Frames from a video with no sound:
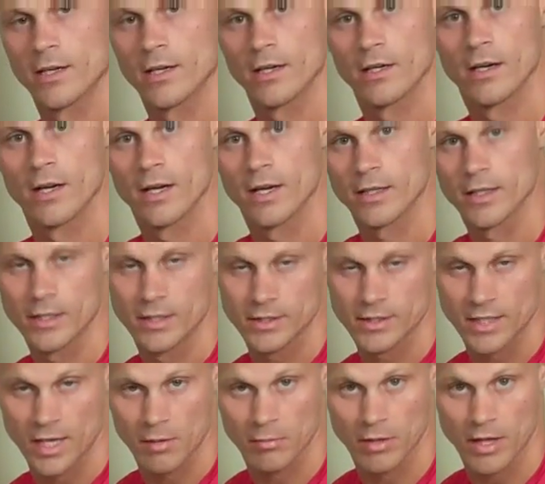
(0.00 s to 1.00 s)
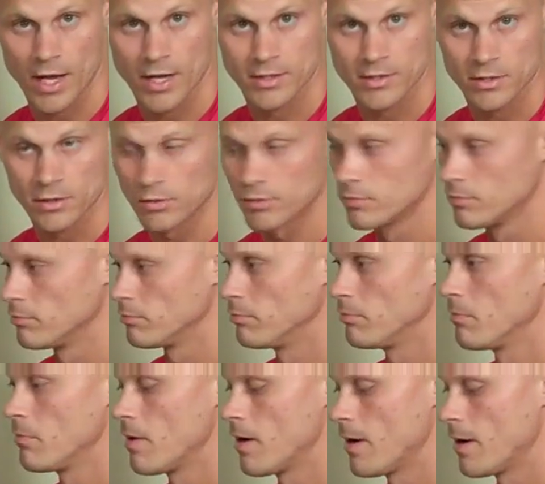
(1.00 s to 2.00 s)
are going to stabilize you,
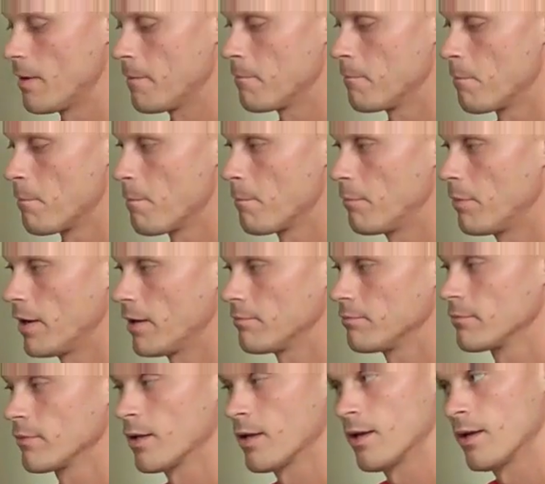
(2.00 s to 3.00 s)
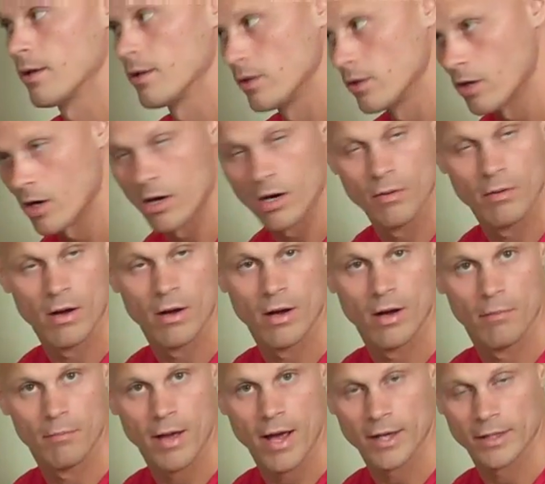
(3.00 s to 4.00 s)
but your
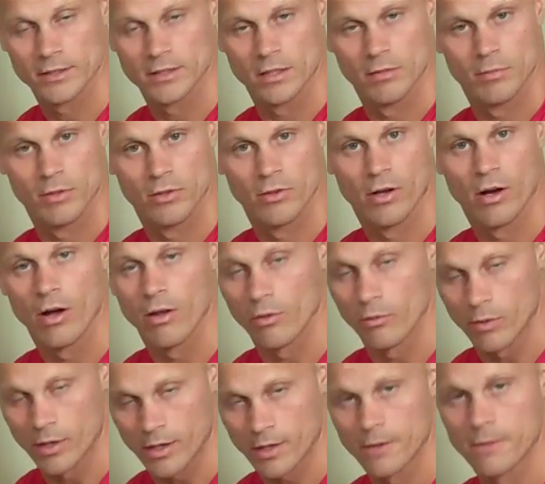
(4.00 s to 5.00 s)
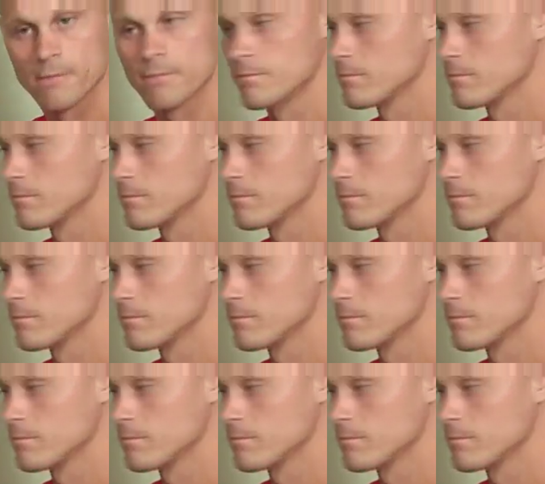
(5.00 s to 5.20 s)
back is going to be doing all the work.